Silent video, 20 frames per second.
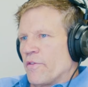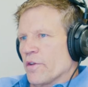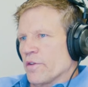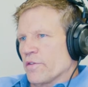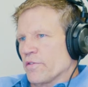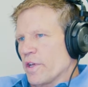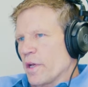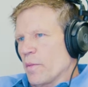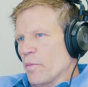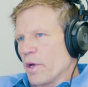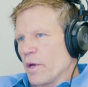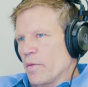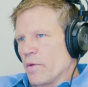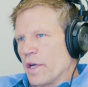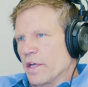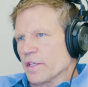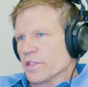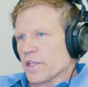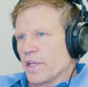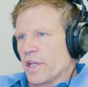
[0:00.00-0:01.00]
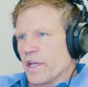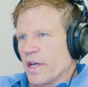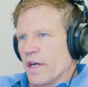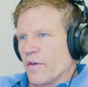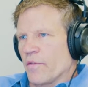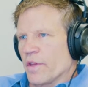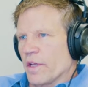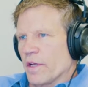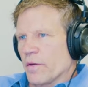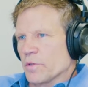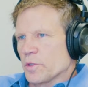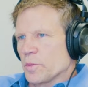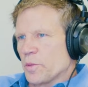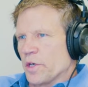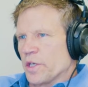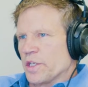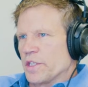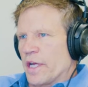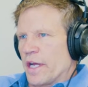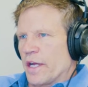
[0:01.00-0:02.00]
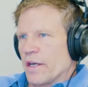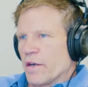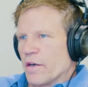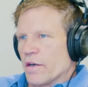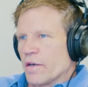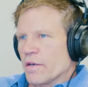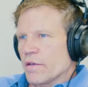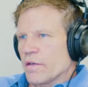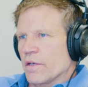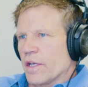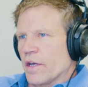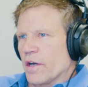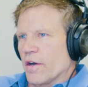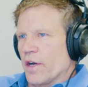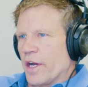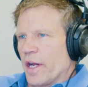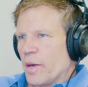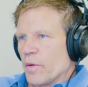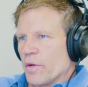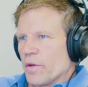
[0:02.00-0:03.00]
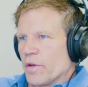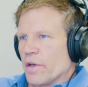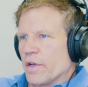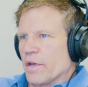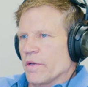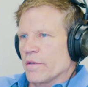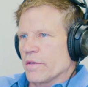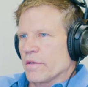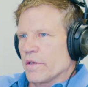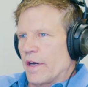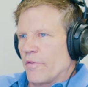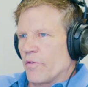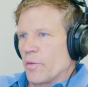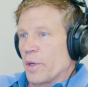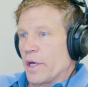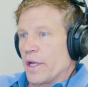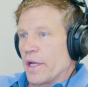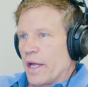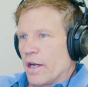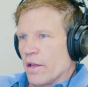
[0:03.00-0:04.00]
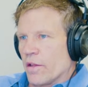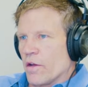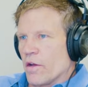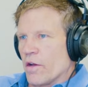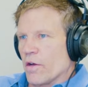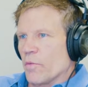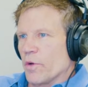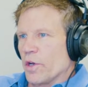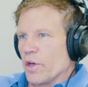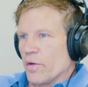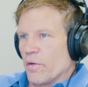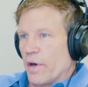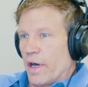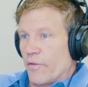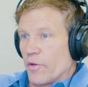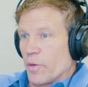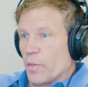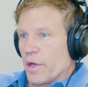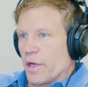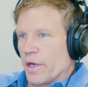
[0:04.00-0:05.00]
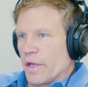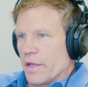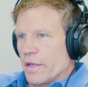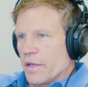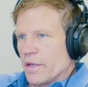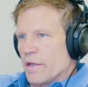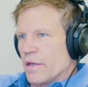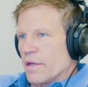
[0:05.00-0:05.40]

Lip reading: feel the same way. When I was a kid, everything was pretty tight in our neighborhood, and everybody got along. We knew everybody.